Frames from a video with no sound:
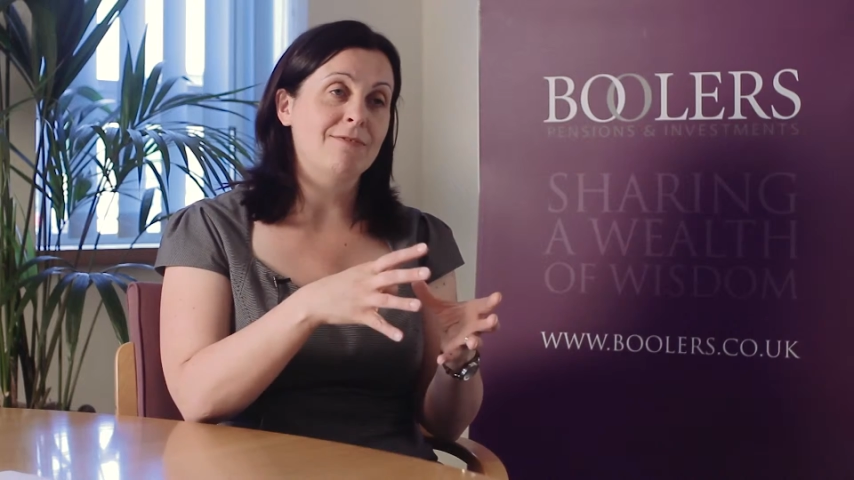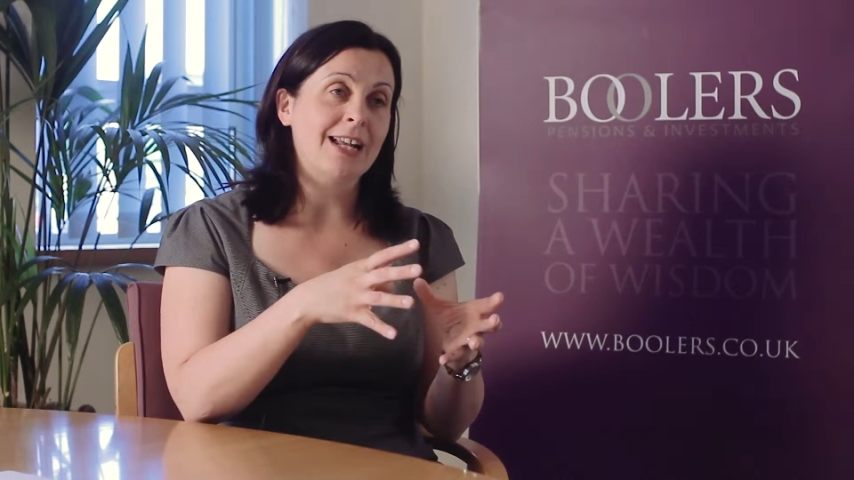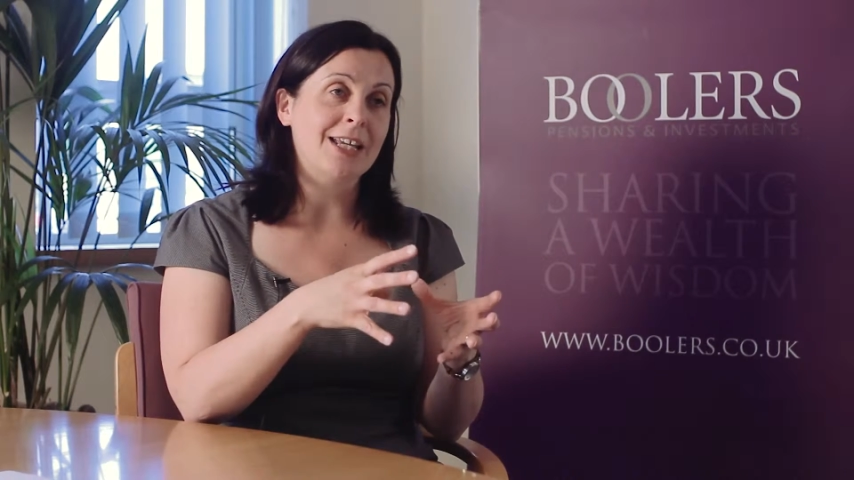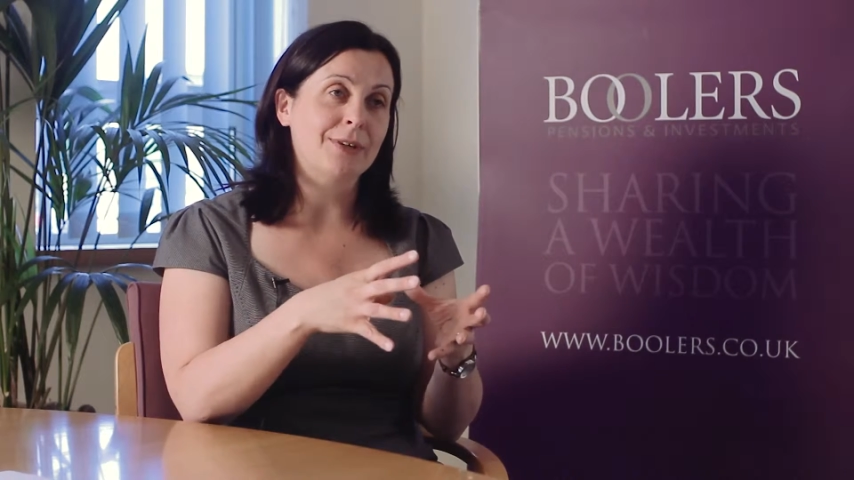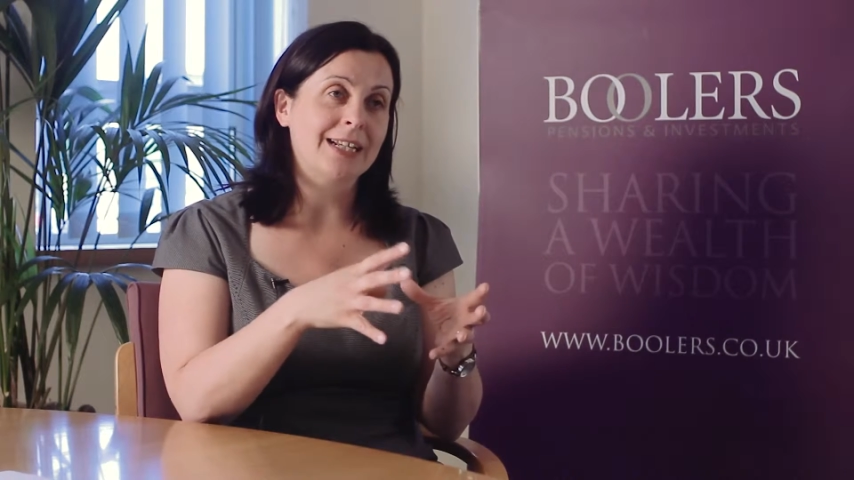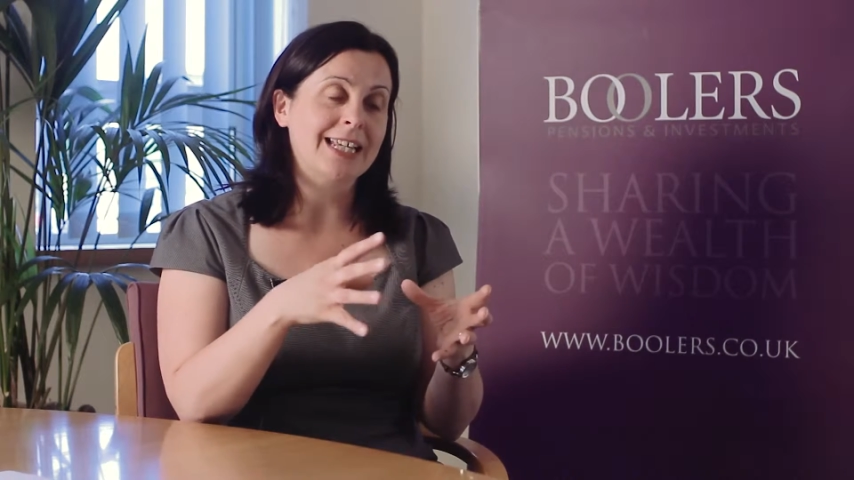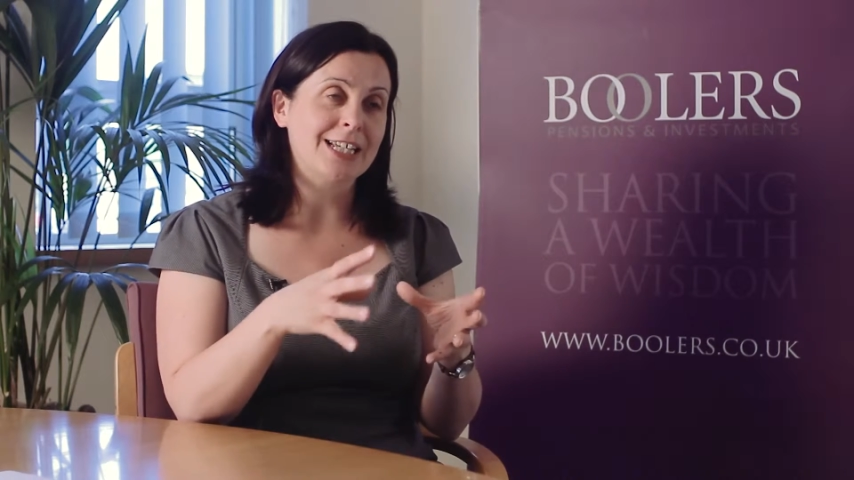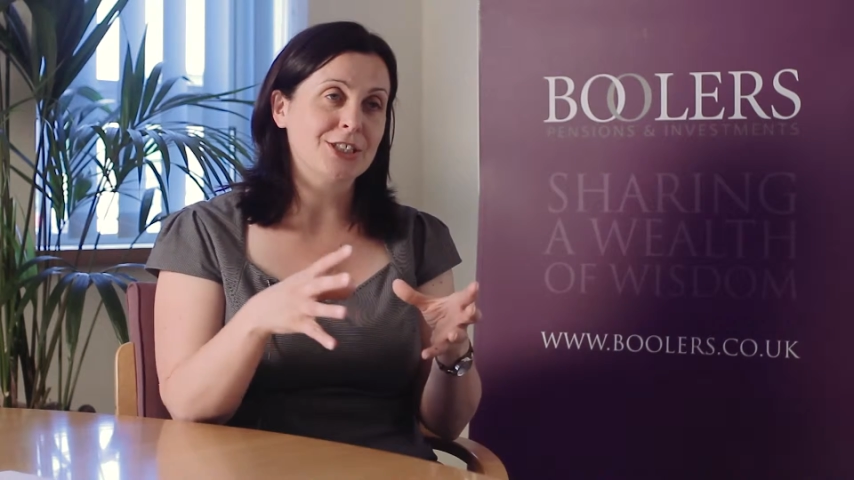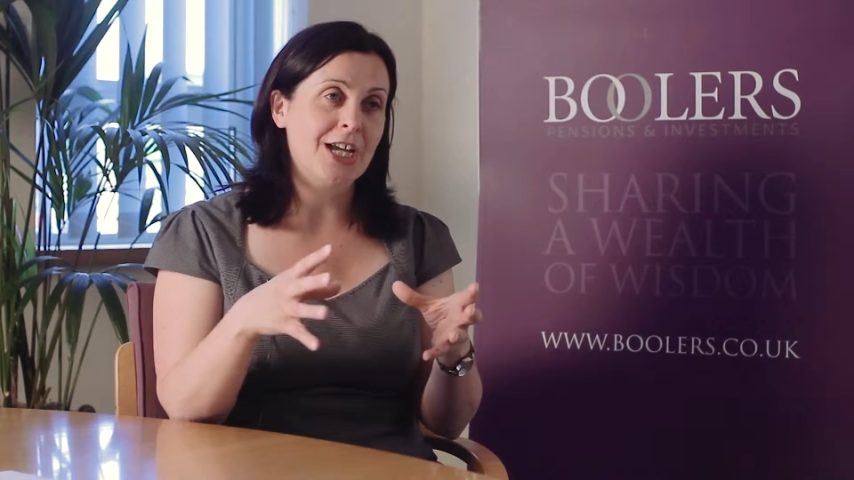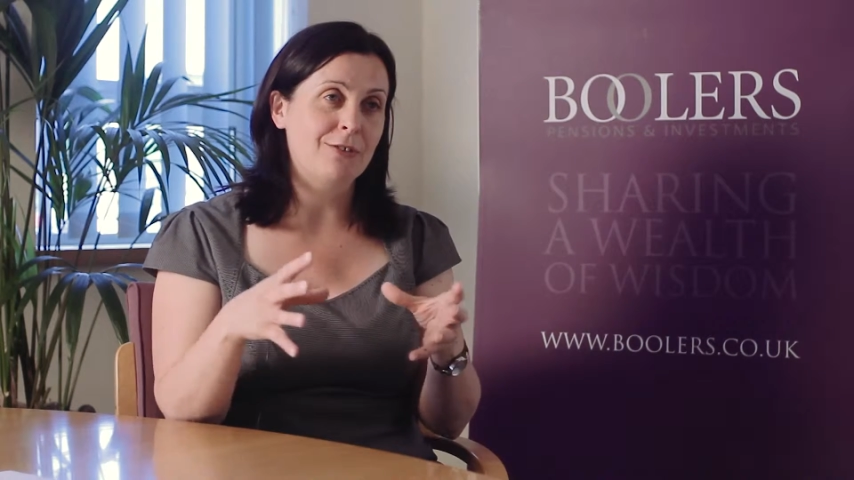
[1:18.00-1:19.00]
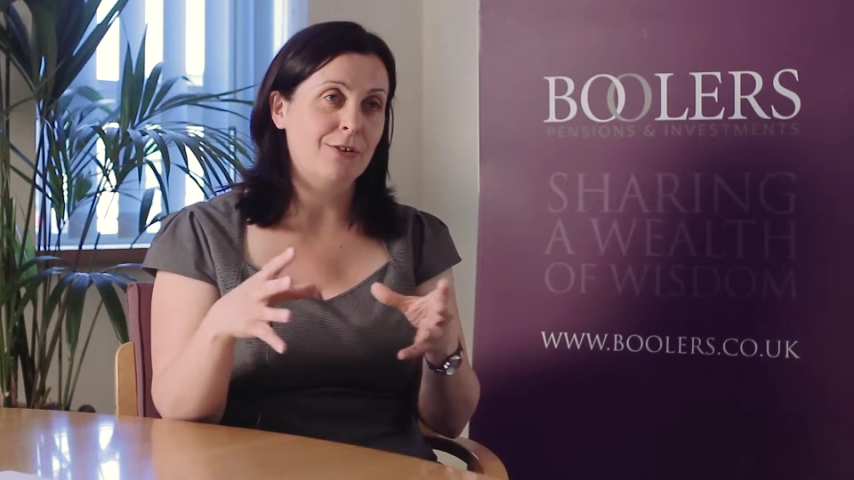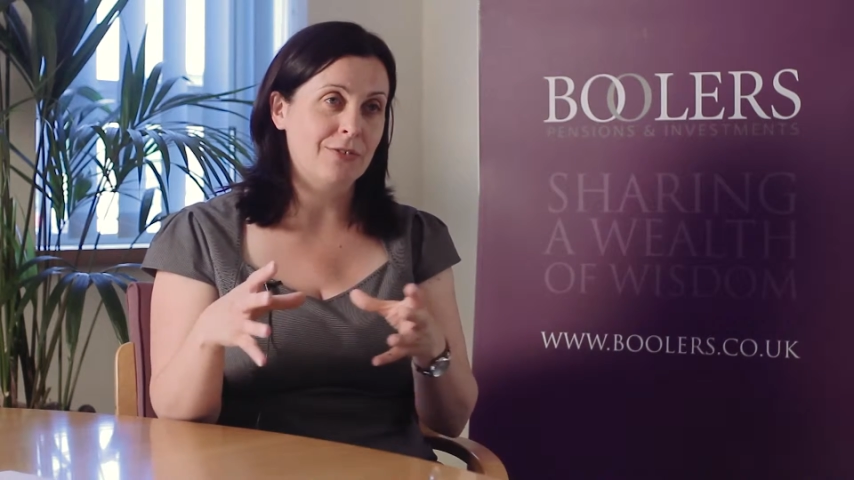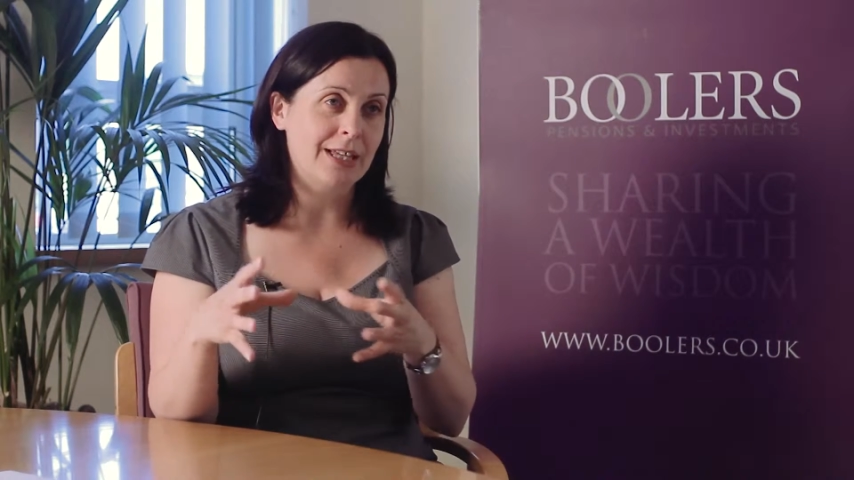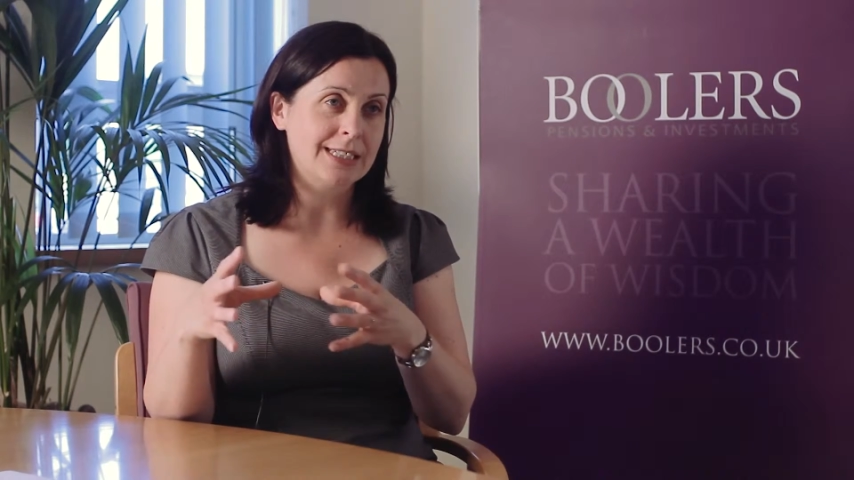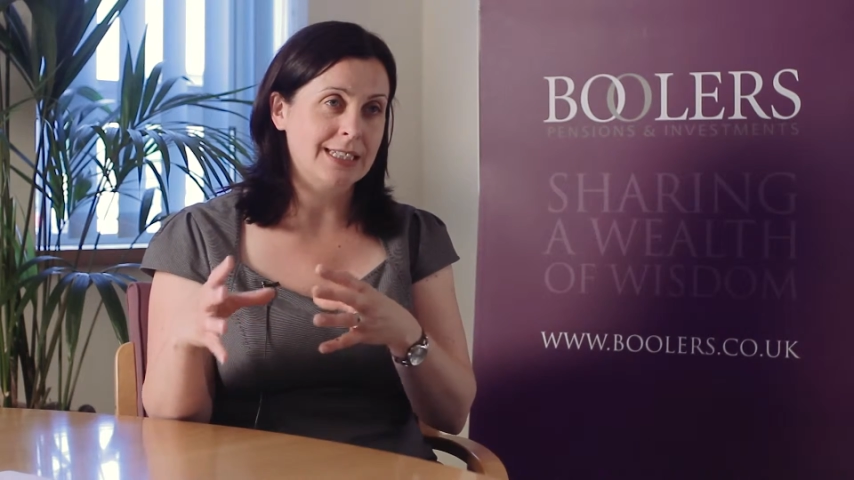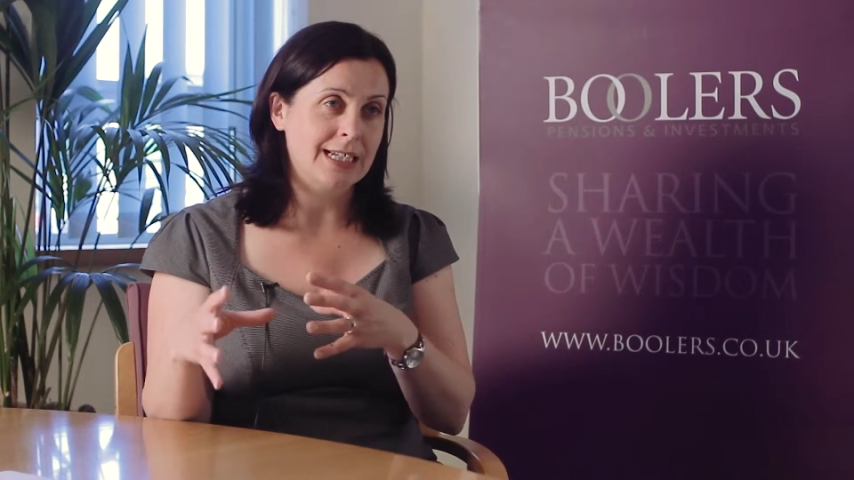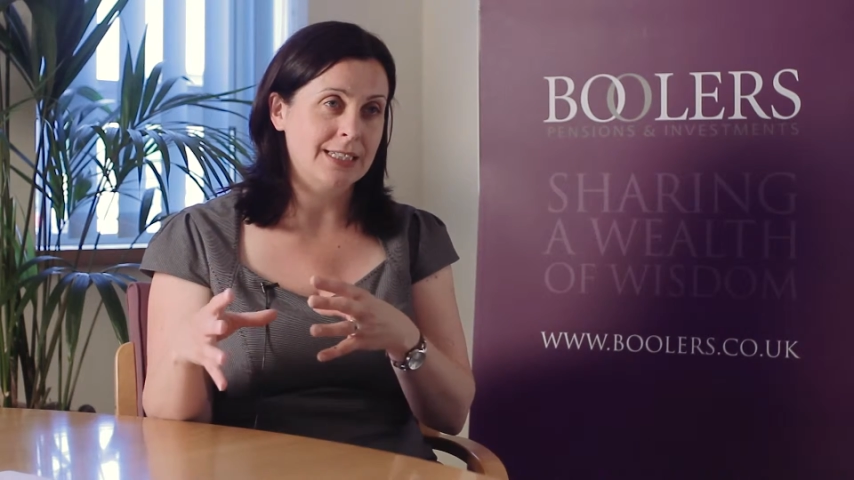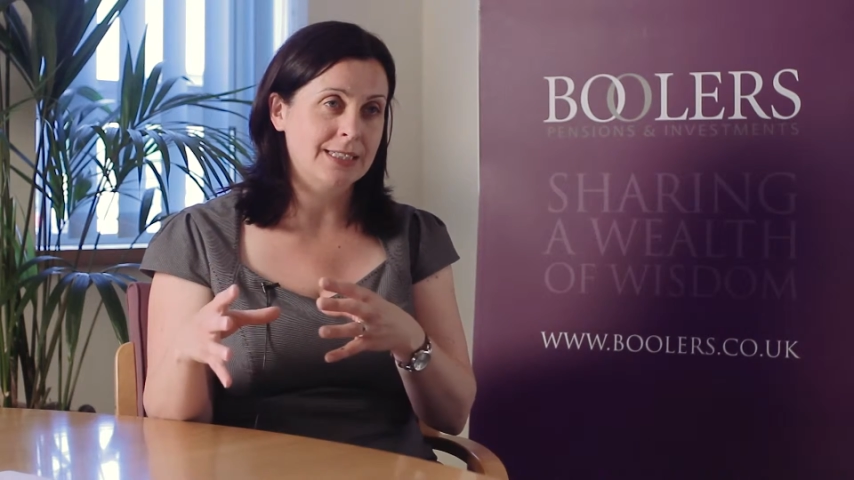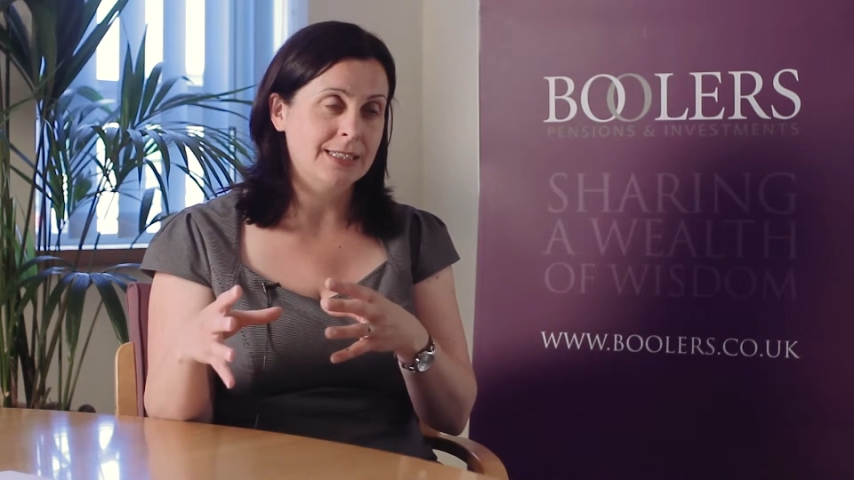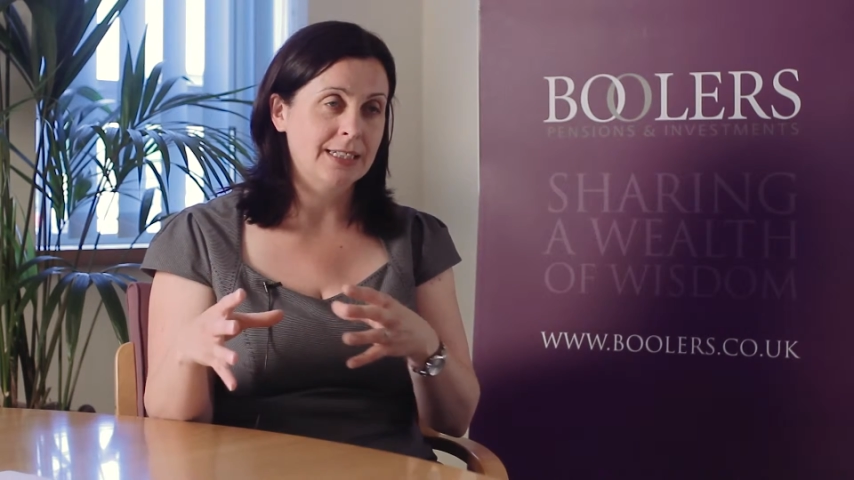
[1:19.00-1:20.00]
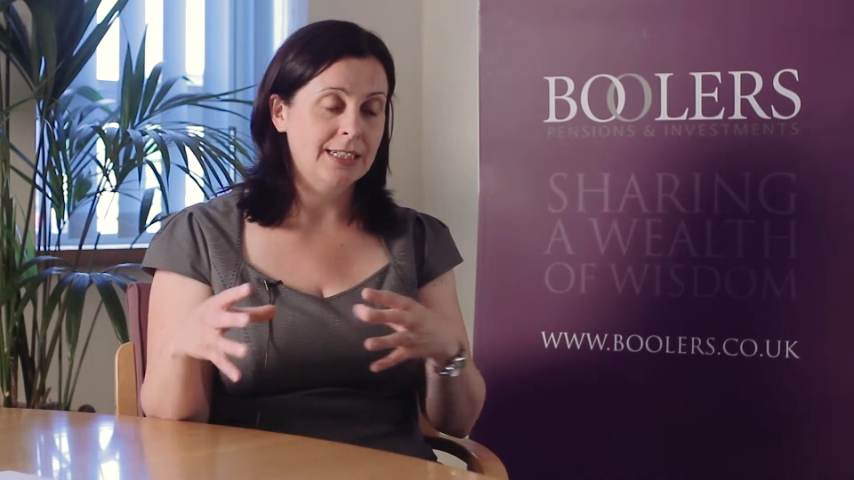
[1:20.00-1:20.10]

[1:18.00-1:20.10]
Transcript: value, a clear share of that SSAS.